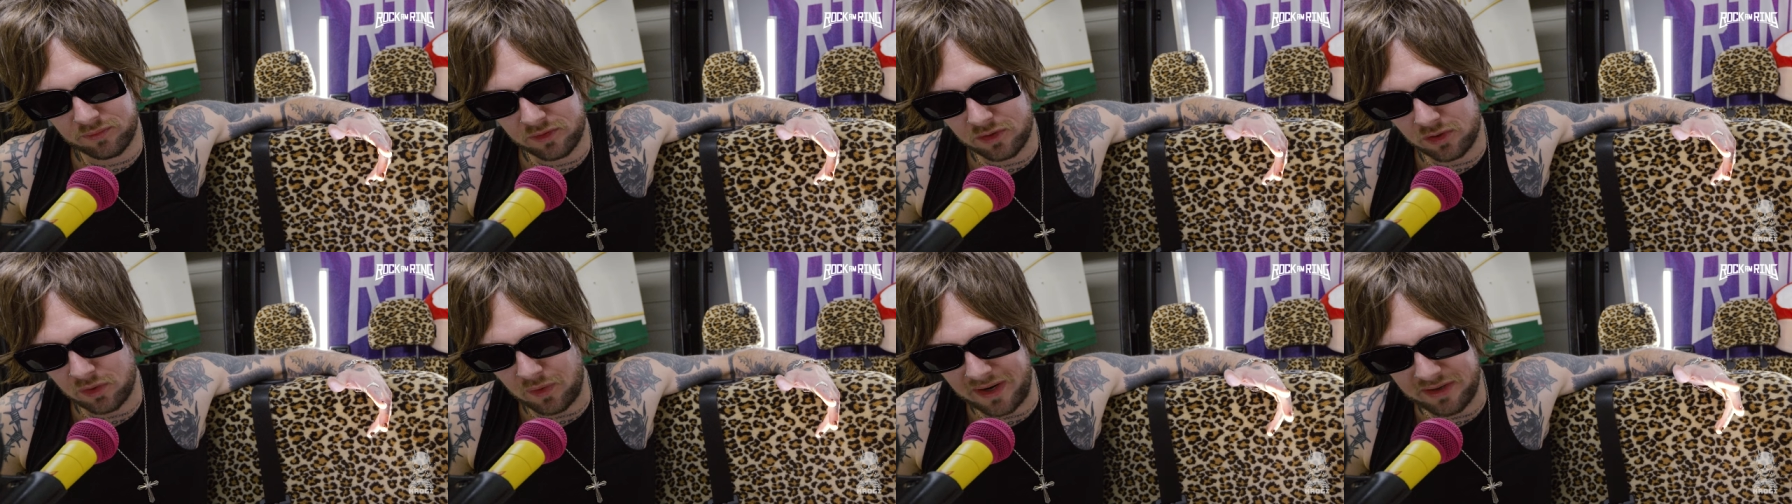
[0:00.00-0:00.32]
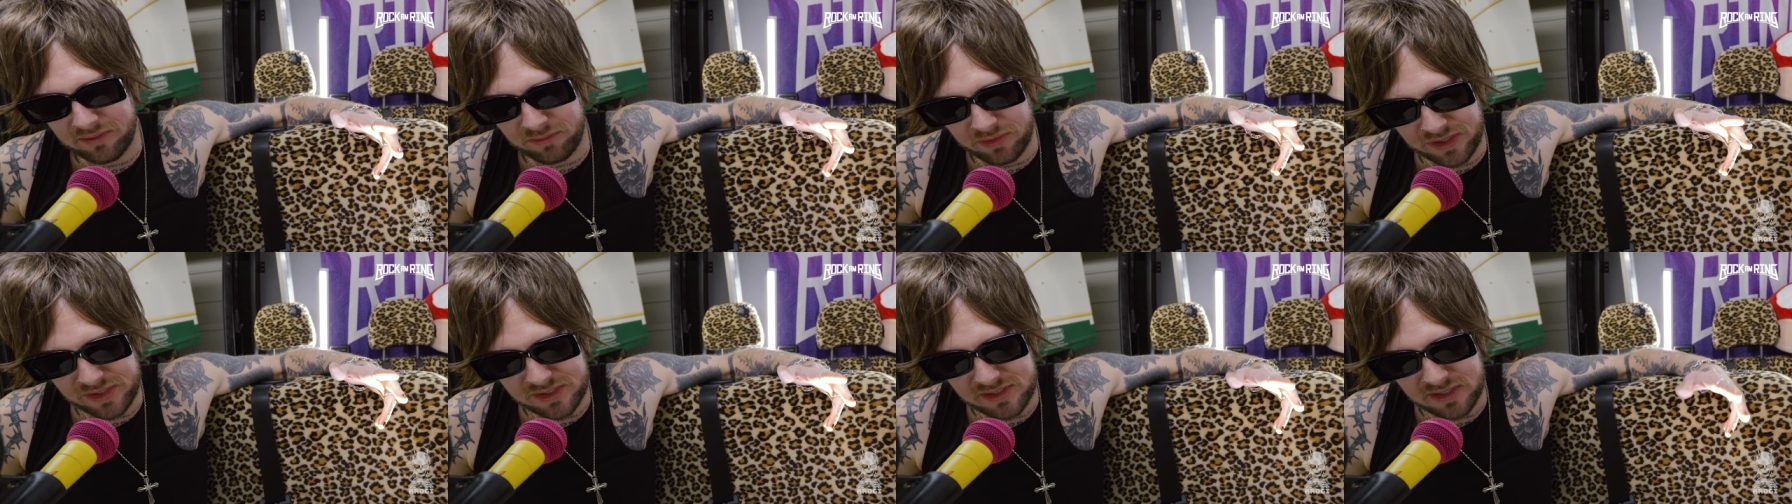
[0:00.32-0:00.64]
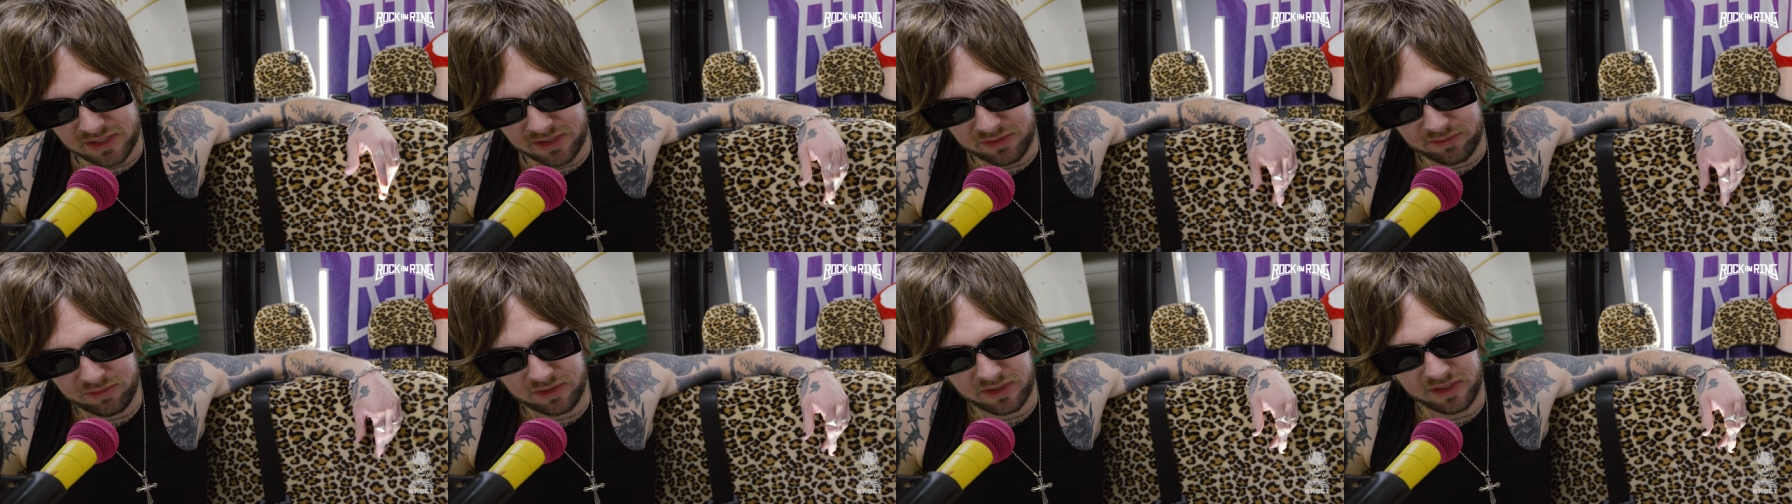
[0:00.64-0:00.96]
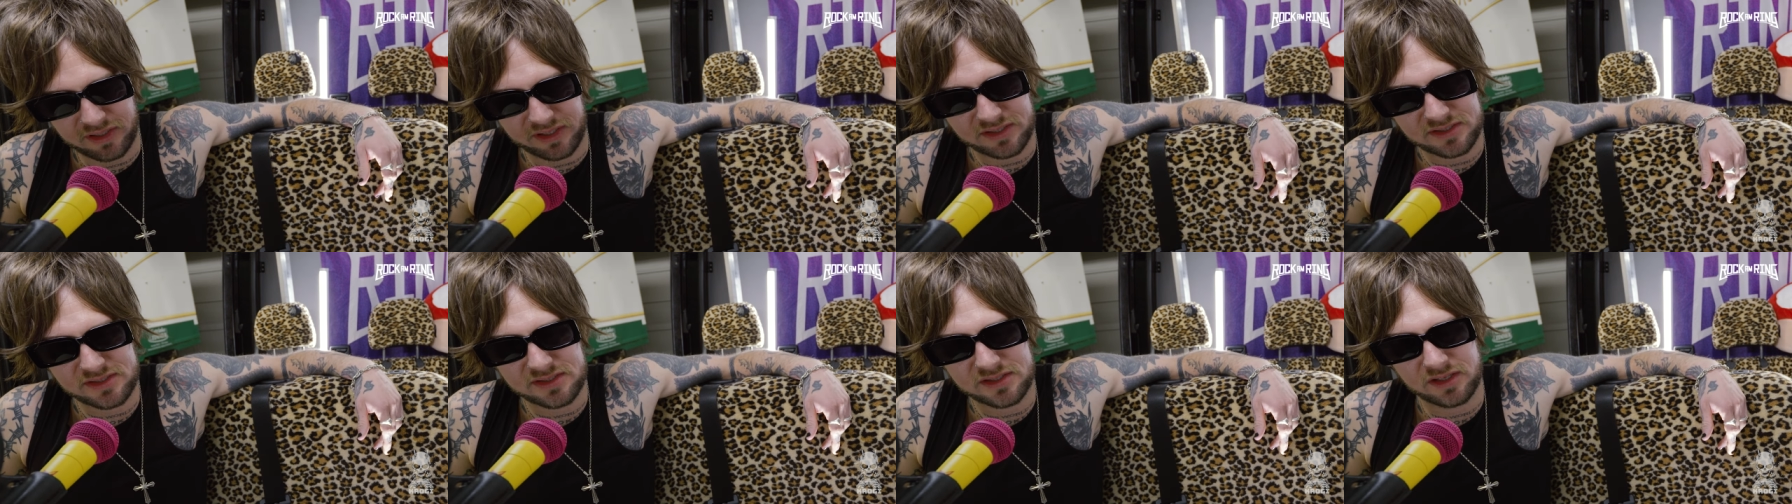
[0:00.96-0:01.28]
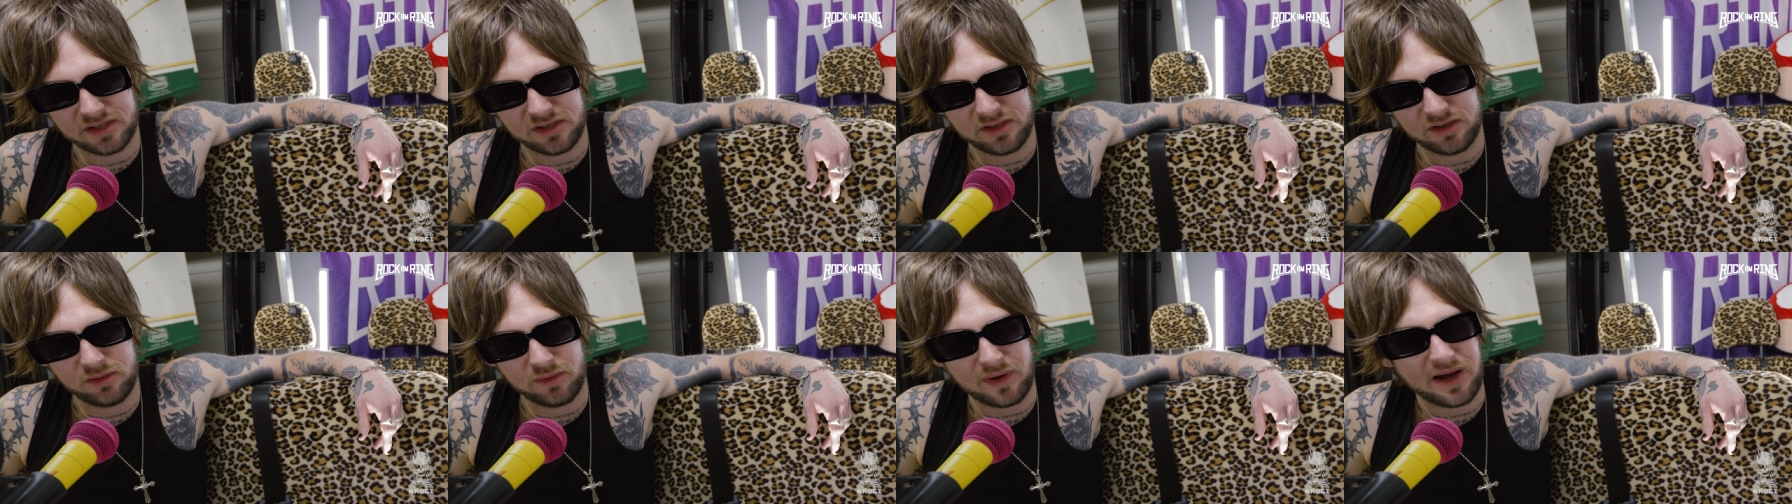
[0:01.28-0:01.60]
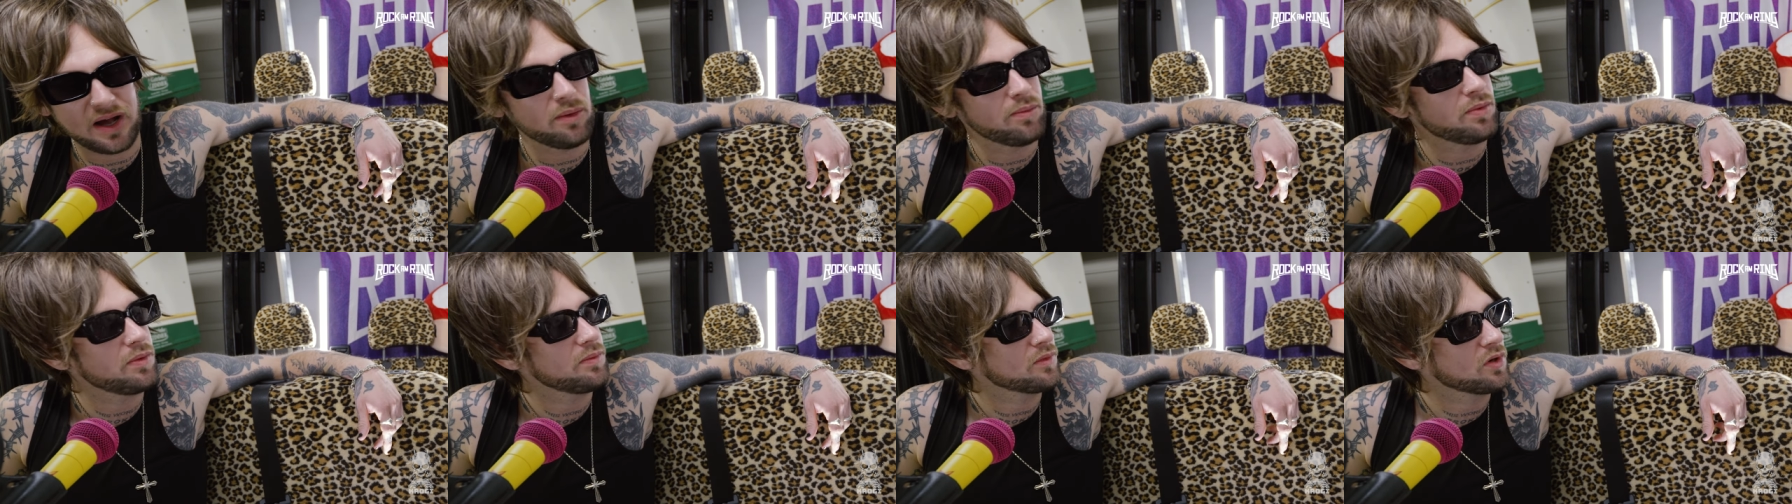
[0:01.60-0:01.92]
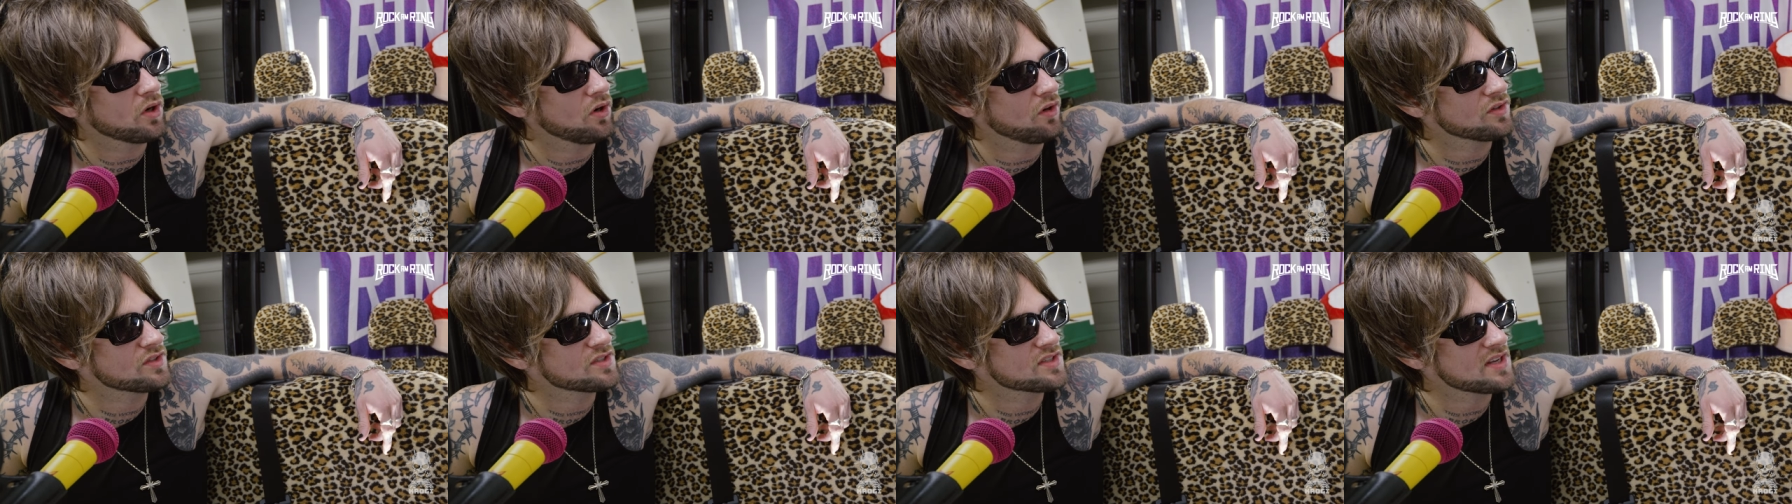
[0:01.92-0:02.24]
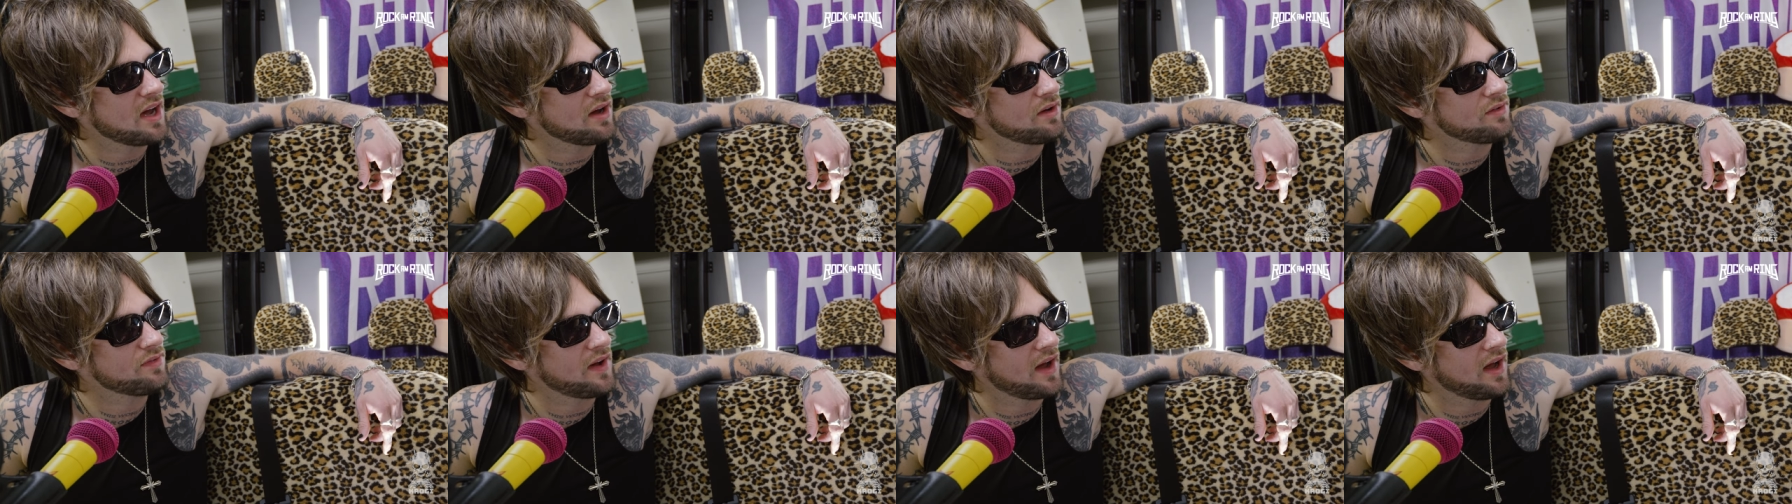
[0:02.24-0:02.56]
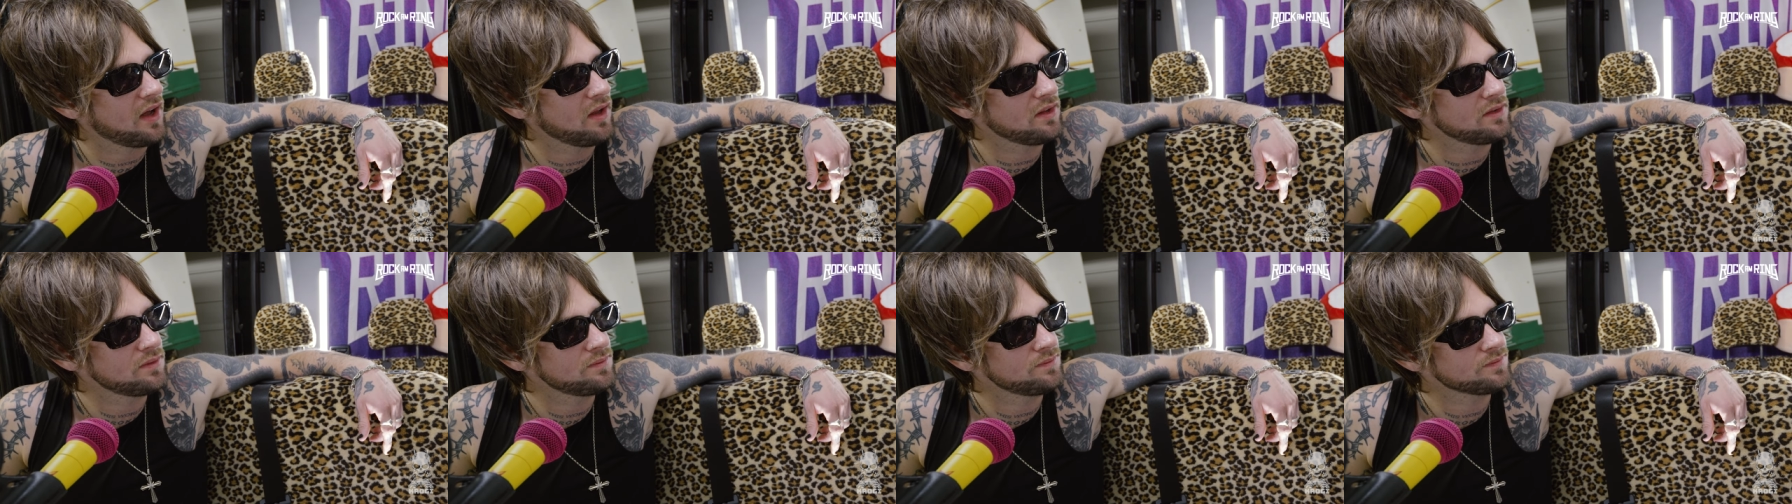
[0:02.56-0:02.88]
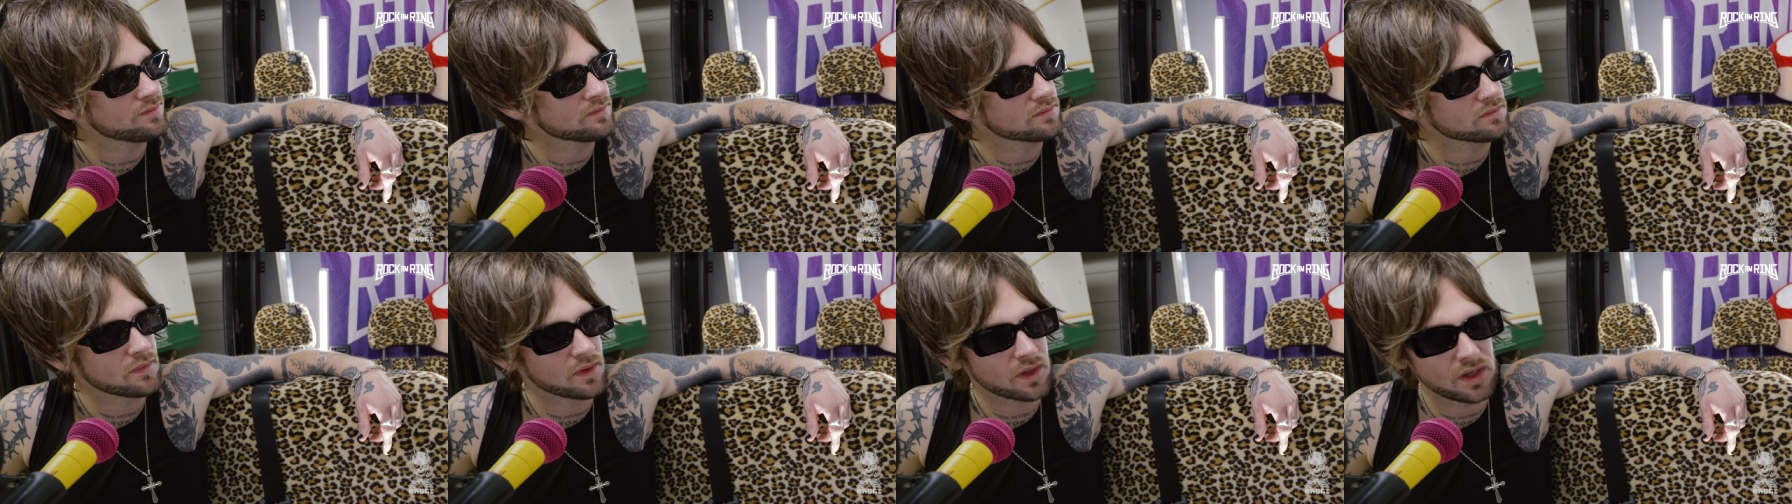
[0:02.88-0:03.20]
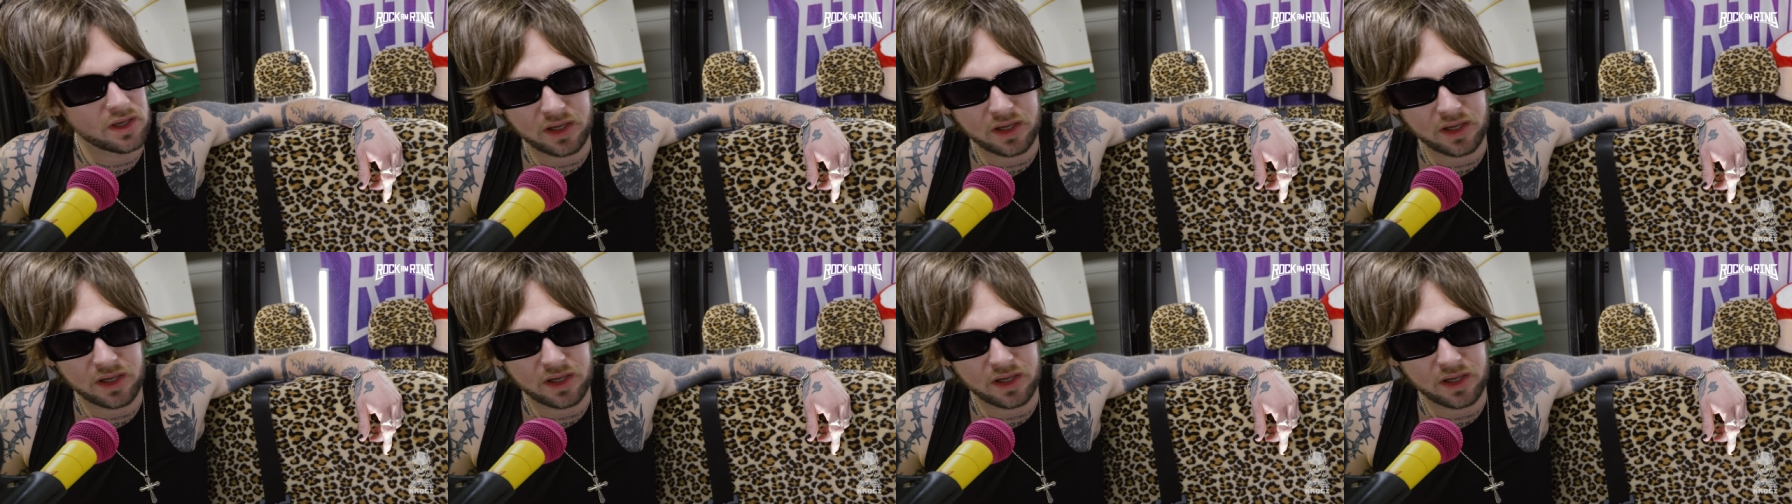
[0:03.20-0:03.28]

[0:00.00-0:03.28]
quite recently released a new album called Self Hell. Mm -hmm.